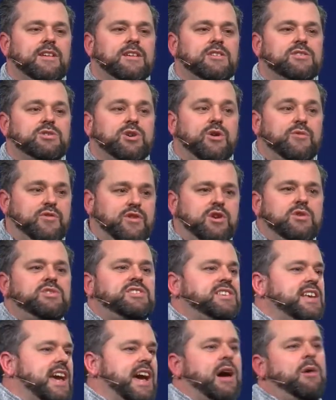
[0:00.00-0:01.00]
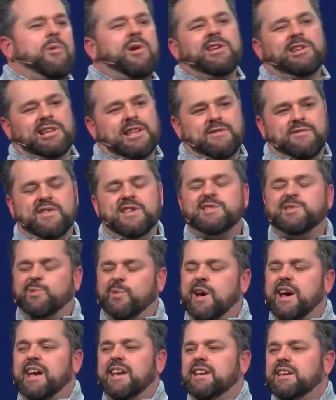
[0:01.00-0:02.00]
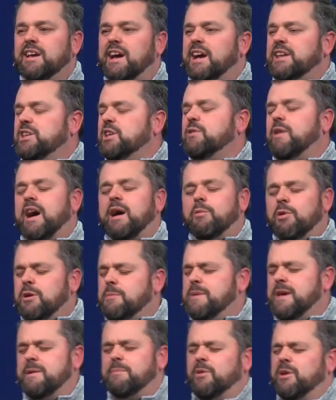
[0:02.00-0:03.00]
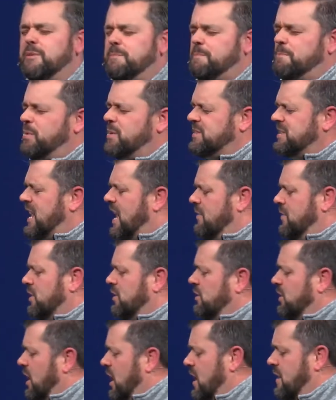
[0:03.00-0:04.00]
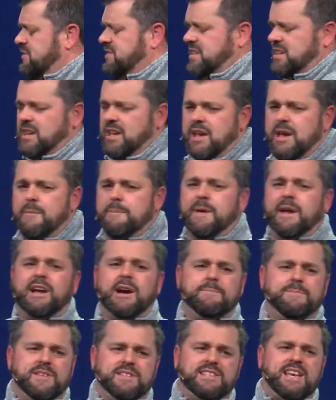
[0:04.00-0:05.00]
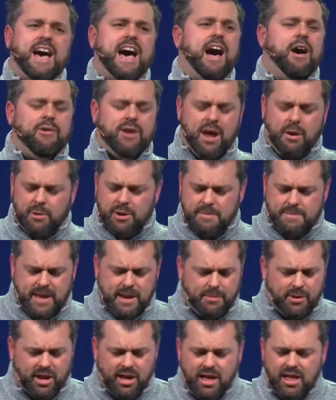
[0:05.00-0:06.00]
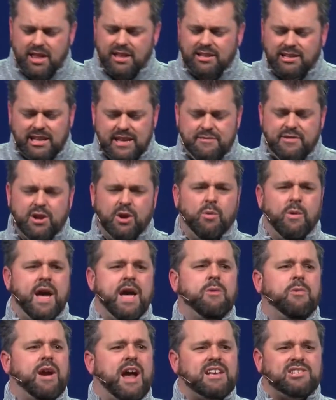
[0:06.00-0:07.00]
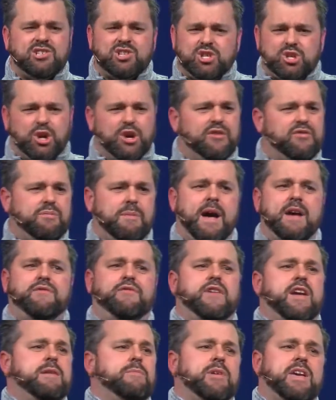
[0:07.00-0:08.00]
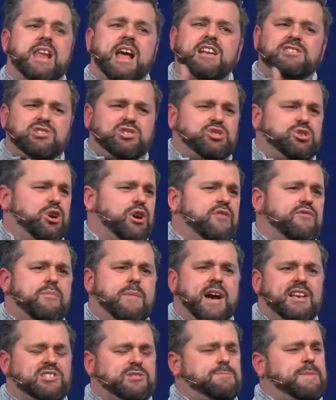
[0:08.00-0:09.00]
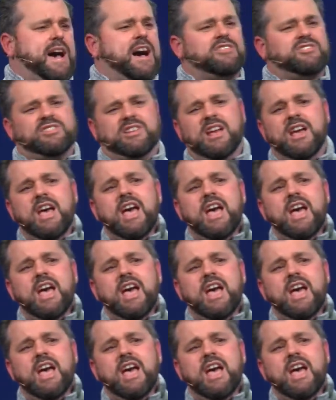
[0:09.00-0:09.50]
So if you say, I want to live this way, I do. I want to be able to put down the gloves and pick up the towel, and I want to be able to live in a way where I serve my family and I serve my spouse, and,